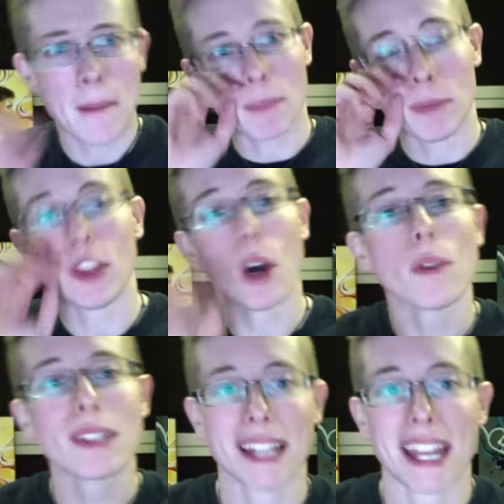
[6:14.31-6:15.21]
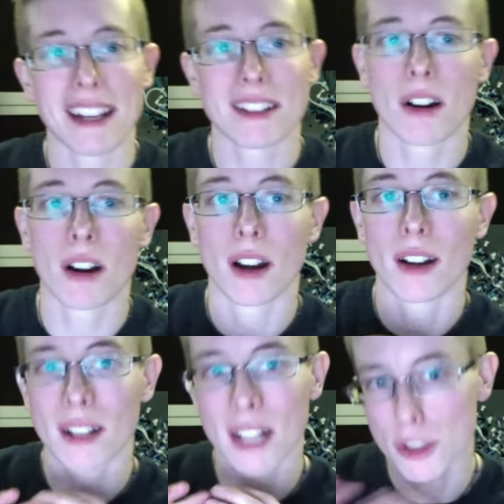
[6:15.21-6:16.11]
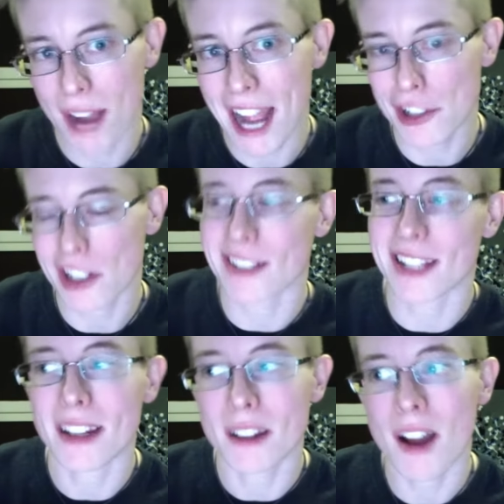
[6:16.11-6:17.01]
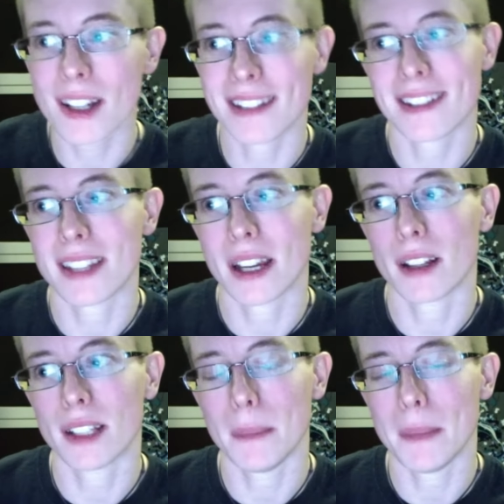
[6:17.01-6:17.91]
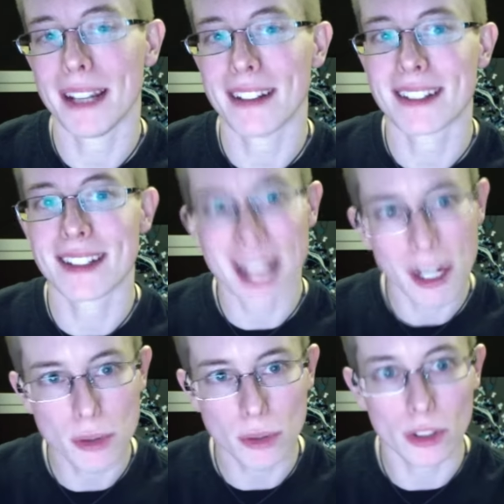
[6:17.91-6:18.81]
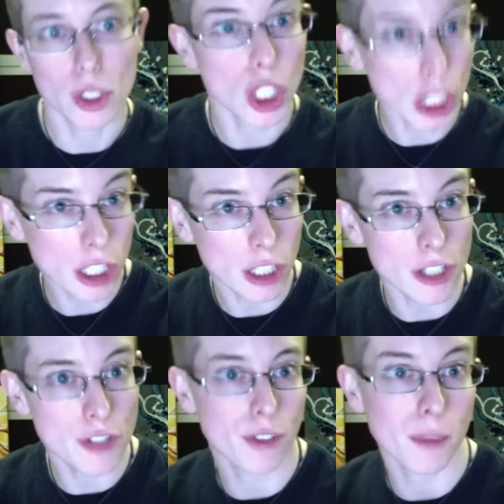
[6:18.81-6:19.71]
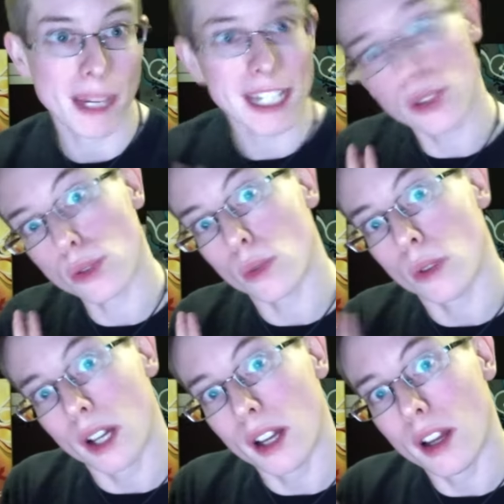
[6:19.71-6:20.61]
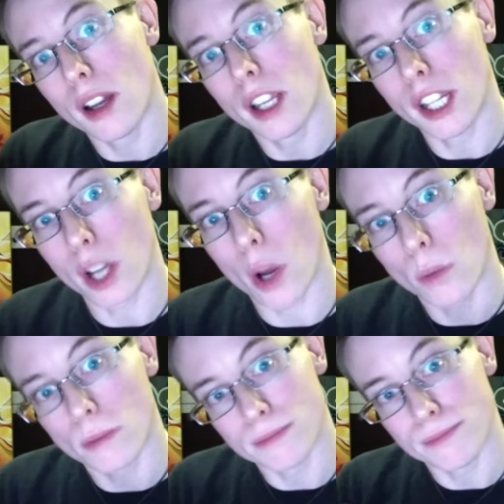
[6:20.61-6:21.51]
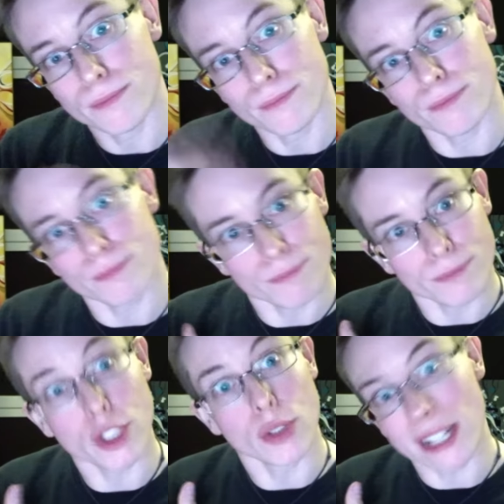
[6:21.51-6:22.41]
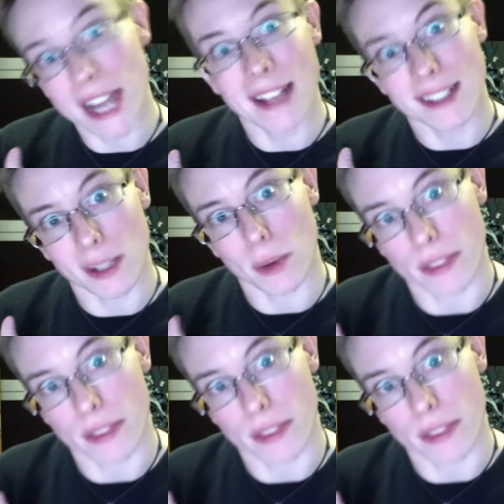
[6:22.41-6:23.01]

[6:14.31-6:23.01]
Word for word: those things are attractions that not necessarily mean it's a sexual urge for me to, you know, do the nasty with